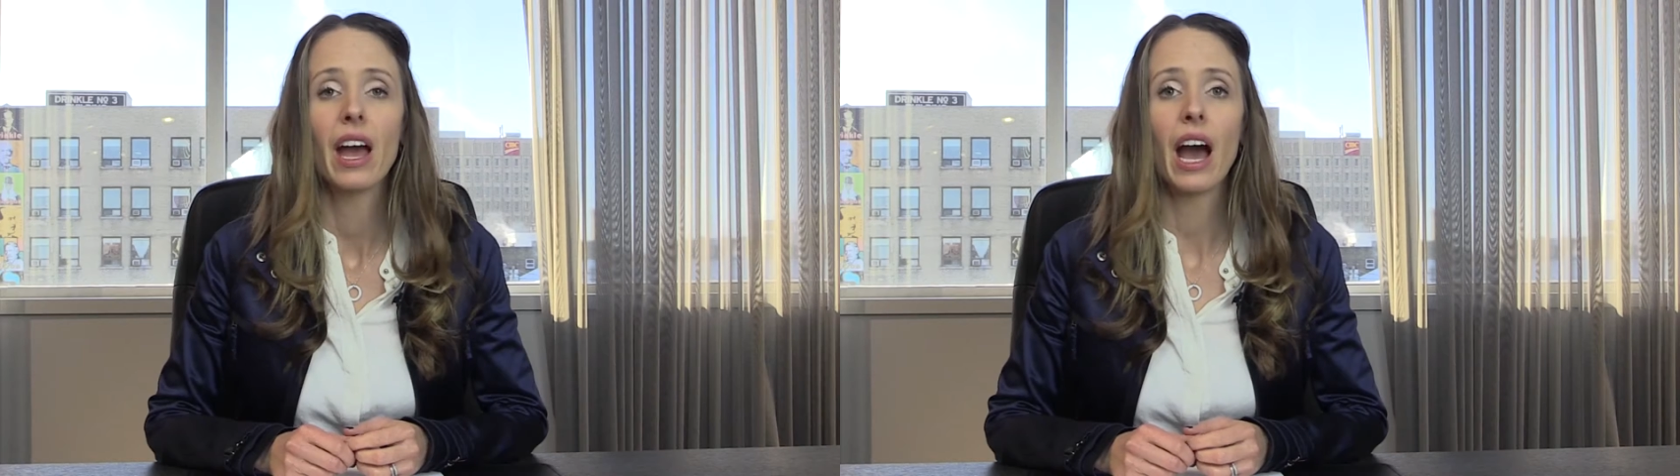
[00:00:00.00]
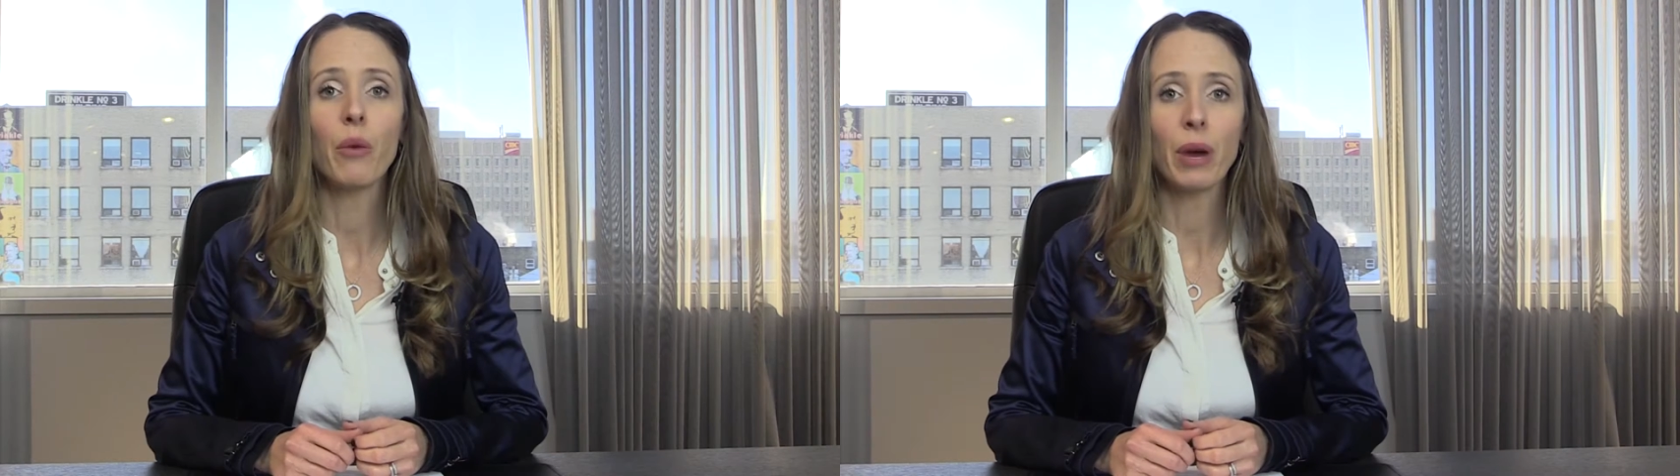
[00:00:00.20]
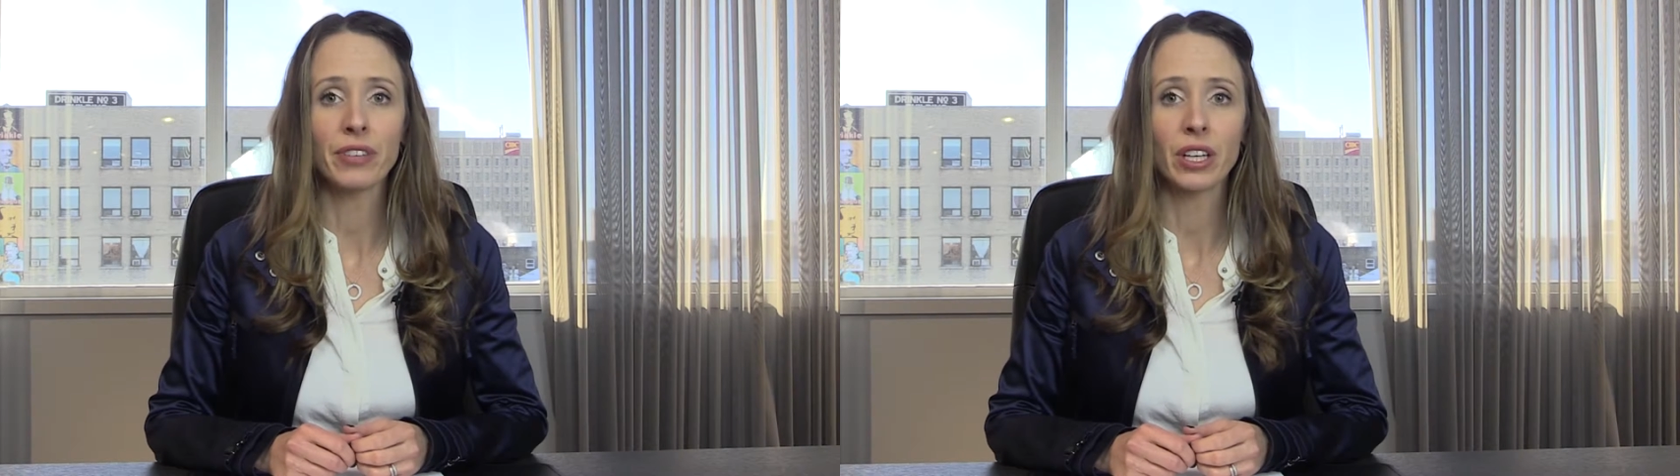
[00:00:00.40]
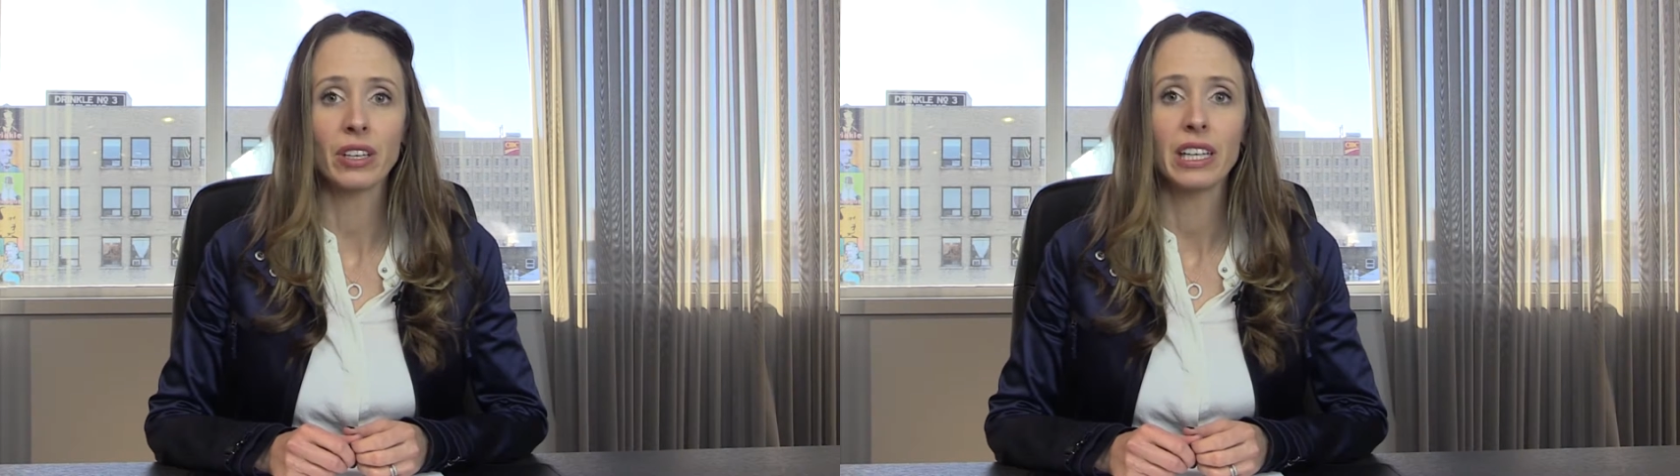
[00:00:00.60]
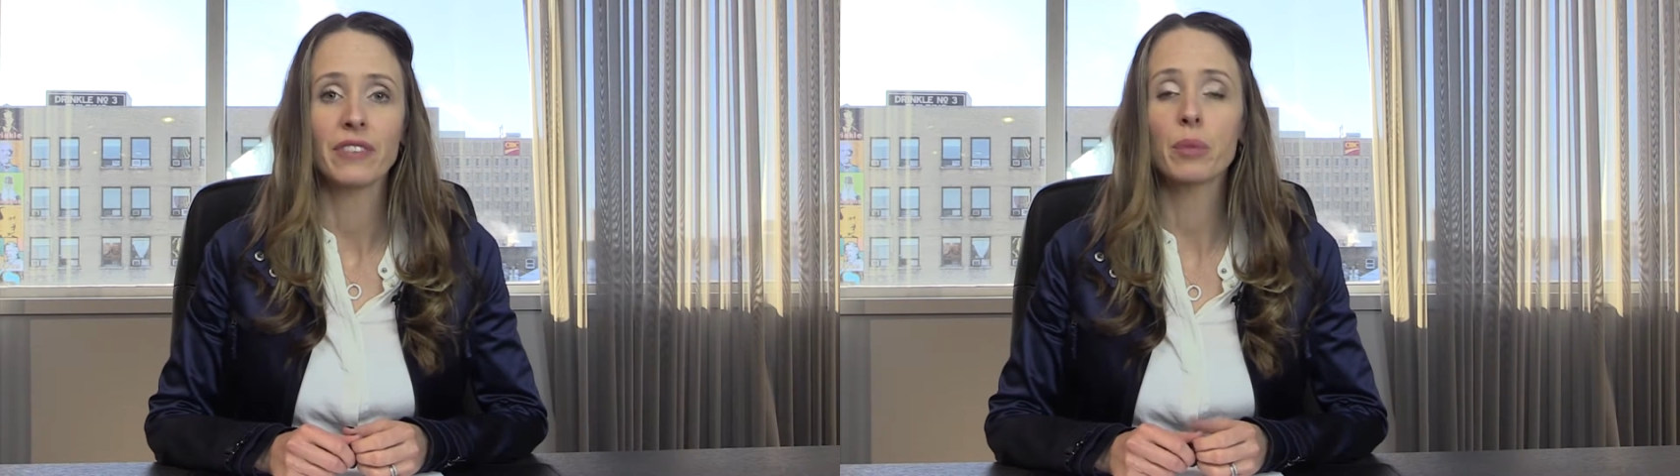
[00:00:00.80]
However,
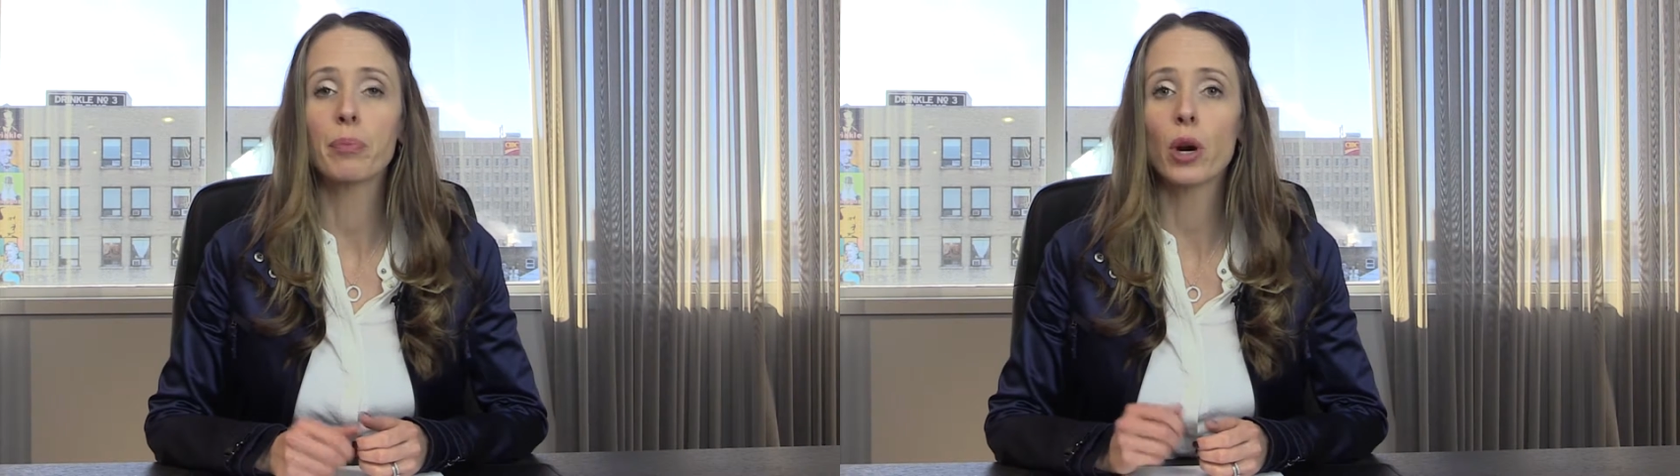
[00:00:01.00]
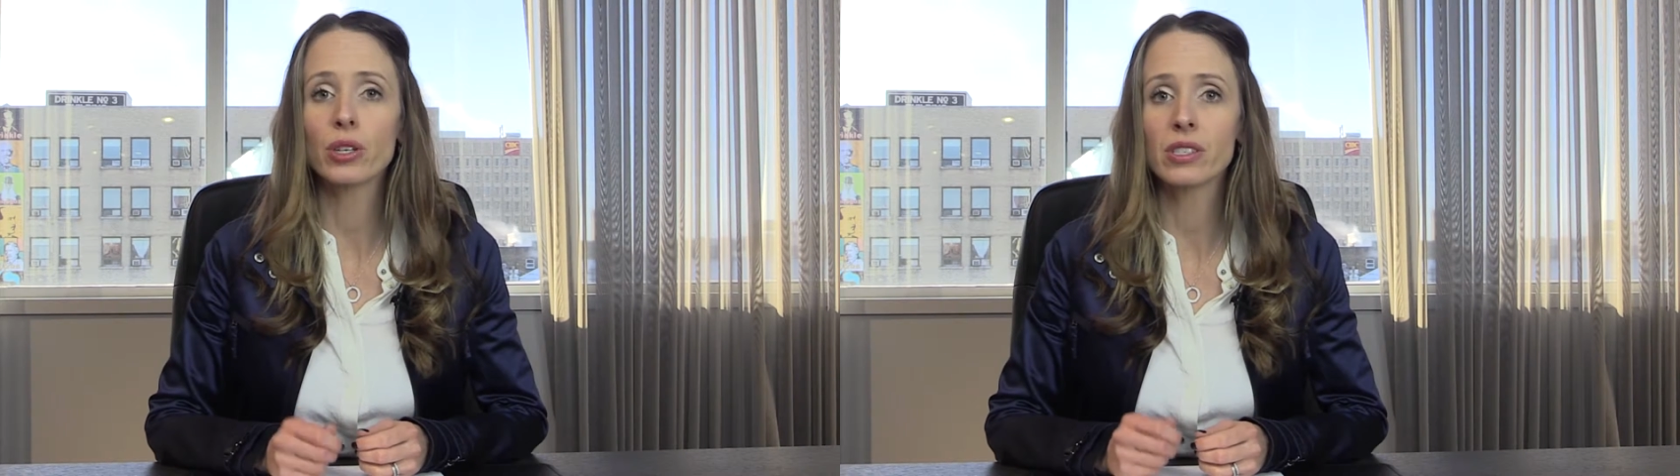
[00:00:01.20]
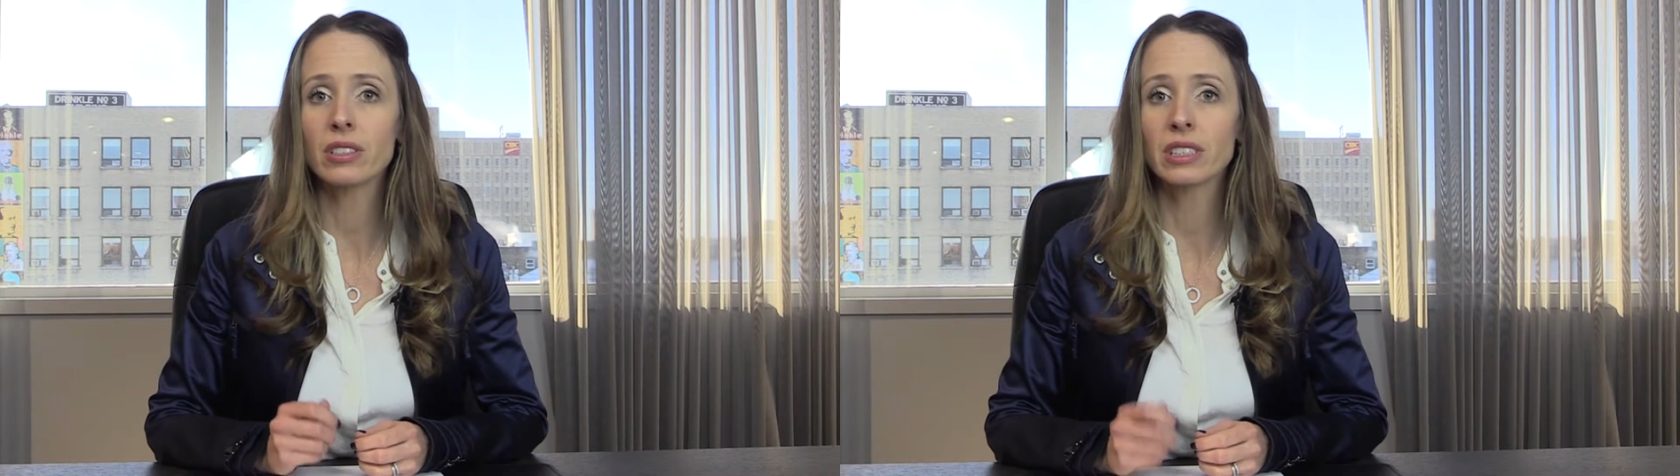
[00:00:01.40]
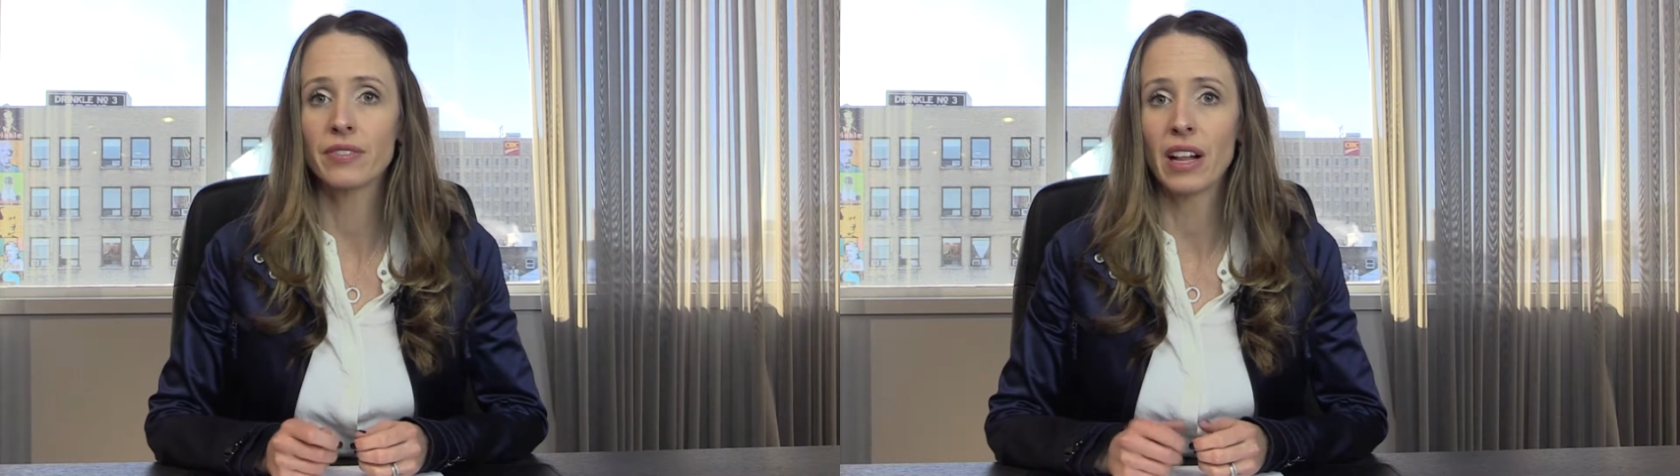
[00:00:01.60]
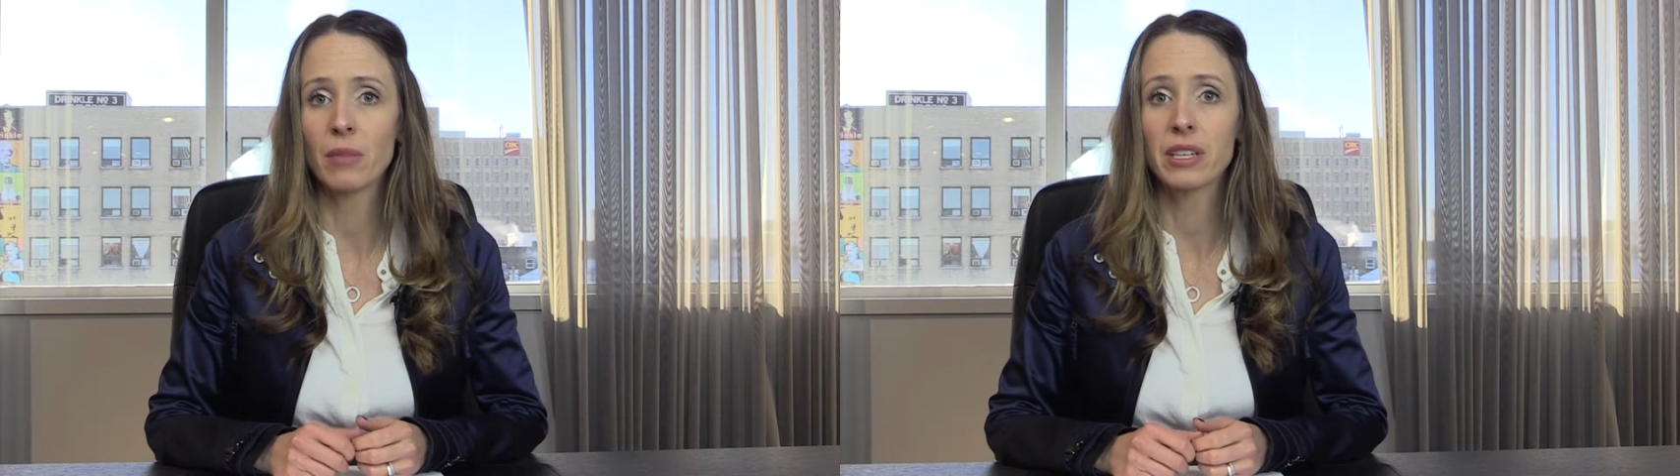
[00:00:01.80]
if the personal
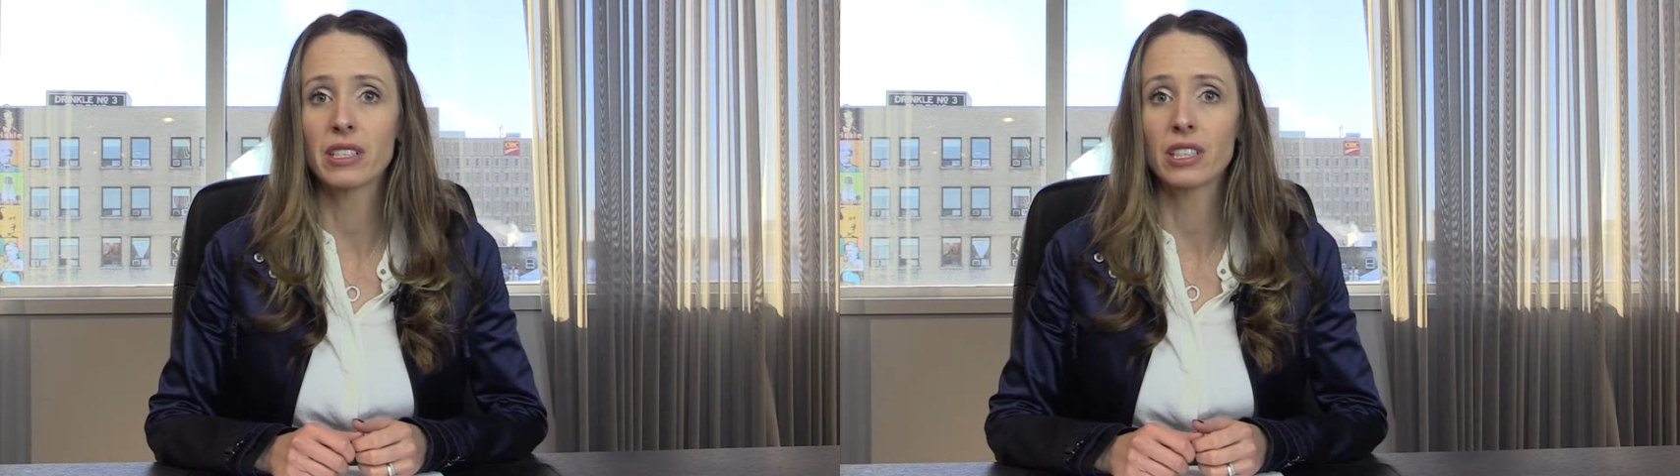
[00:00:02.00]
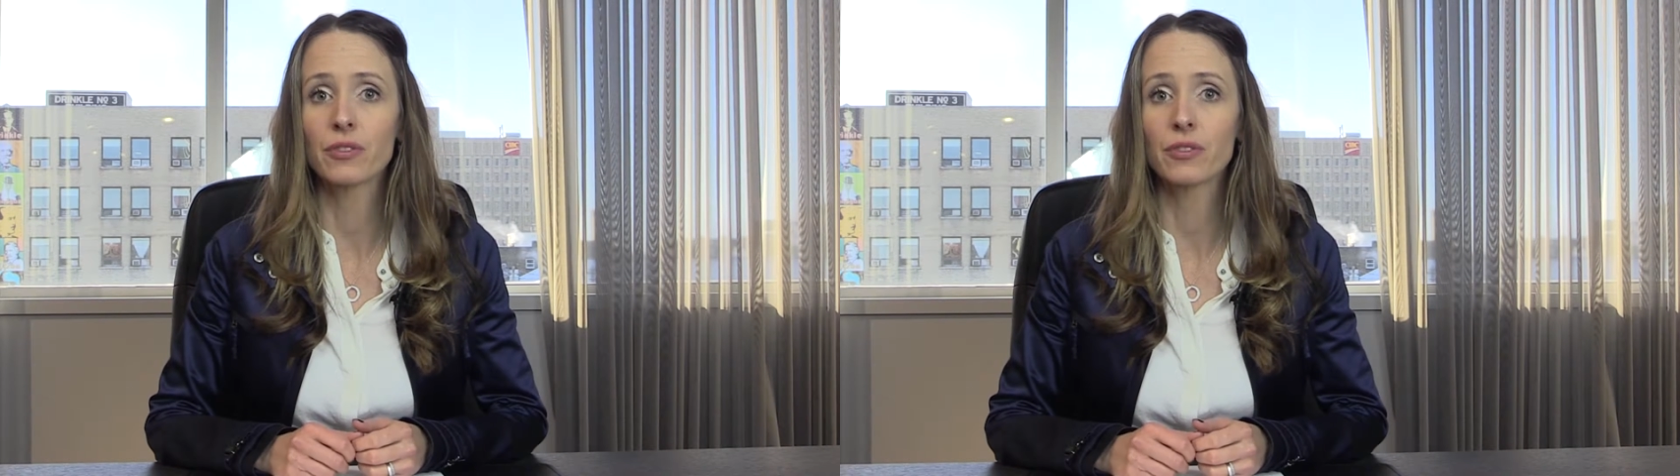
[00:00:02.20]
development is